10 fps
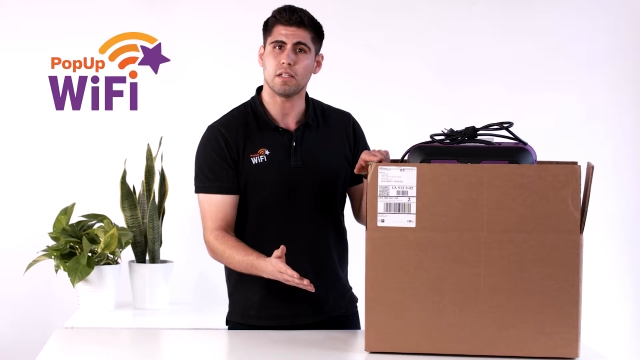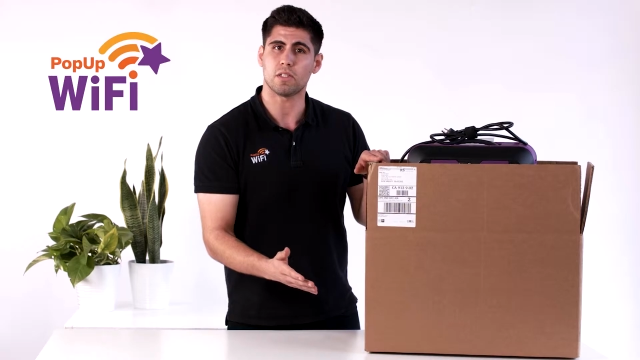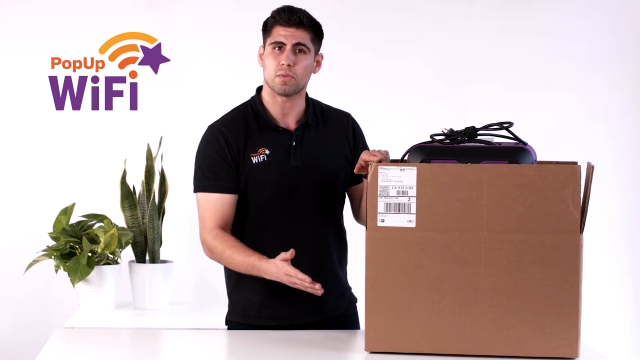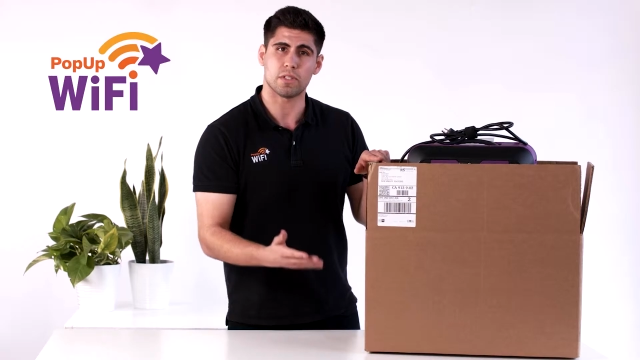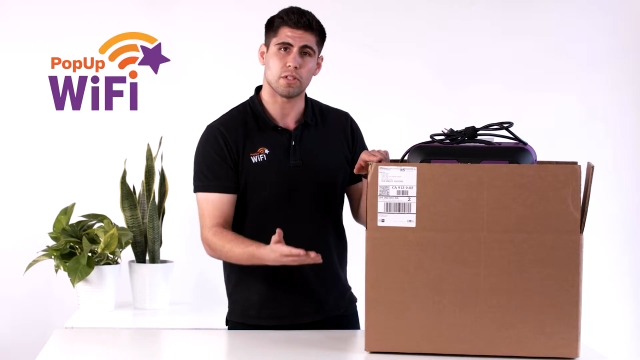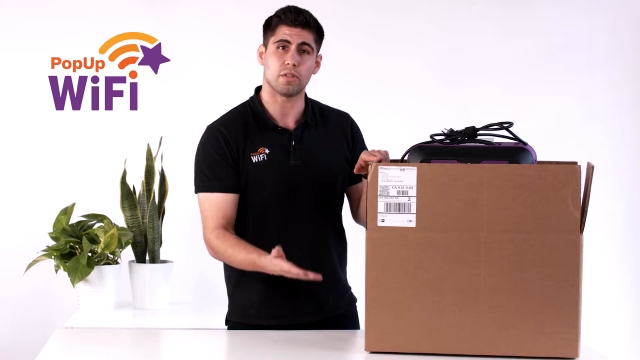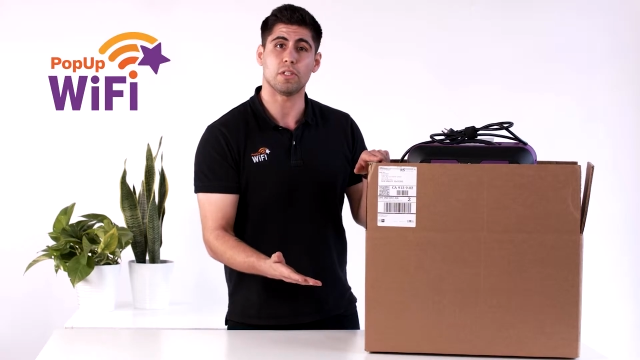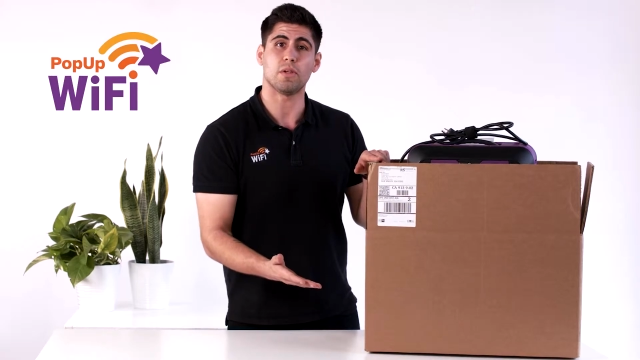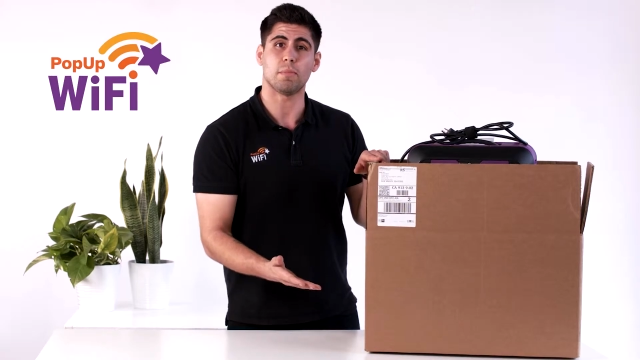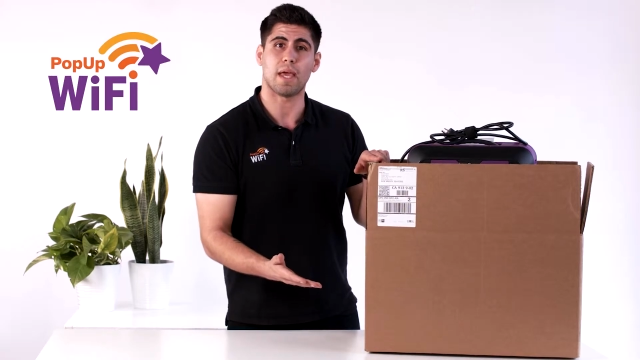it to return the
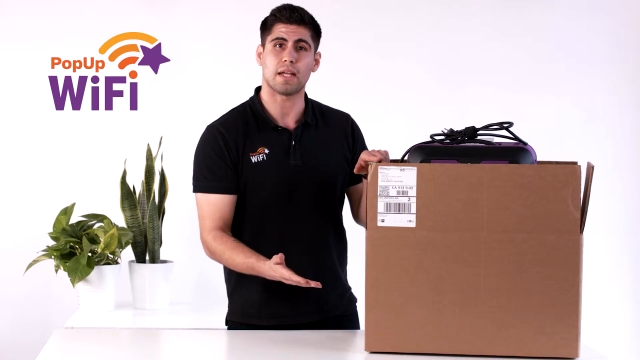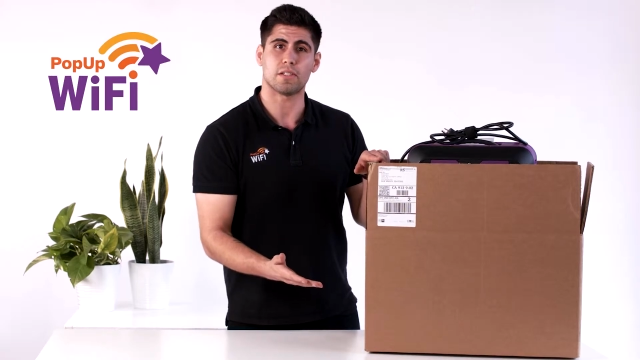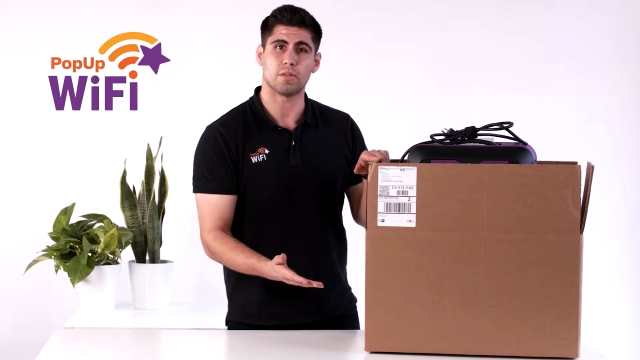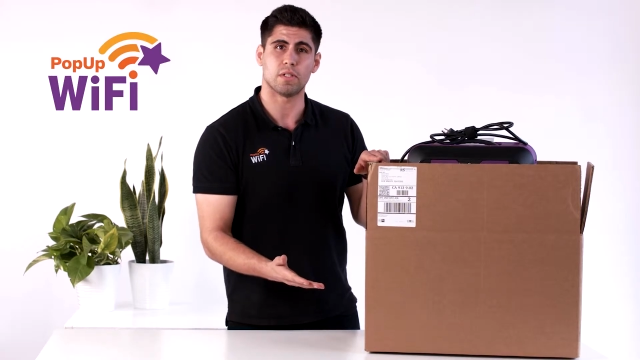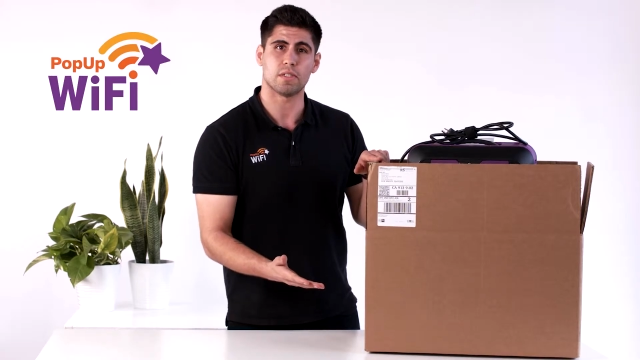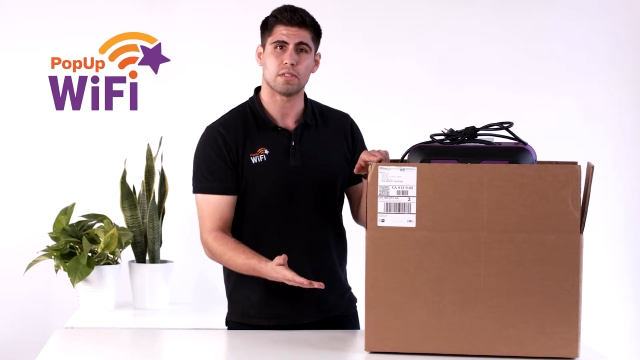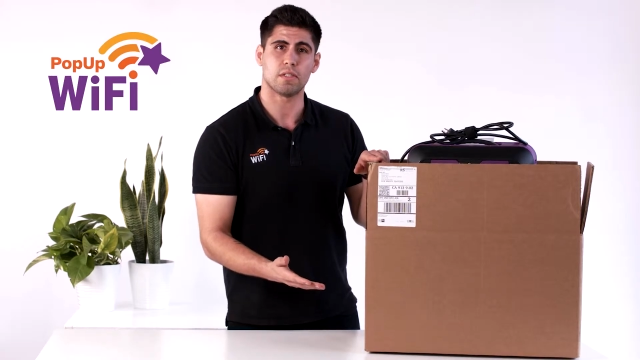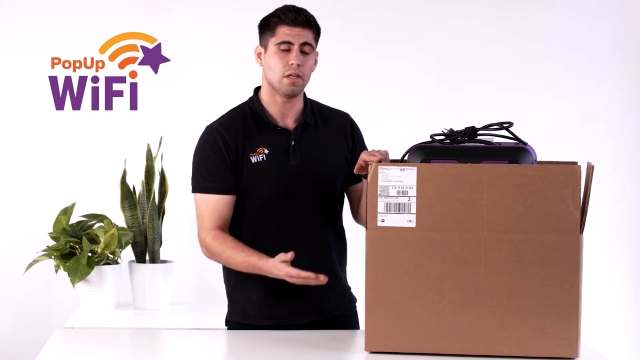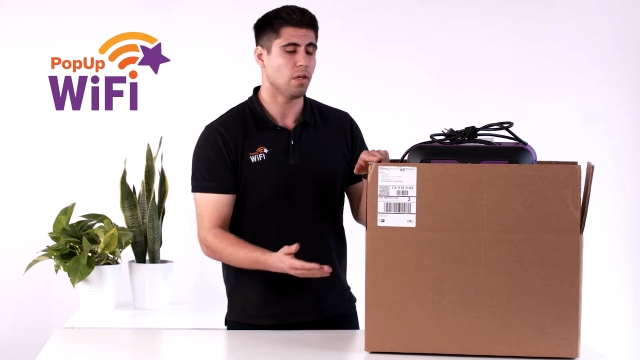unit back to us.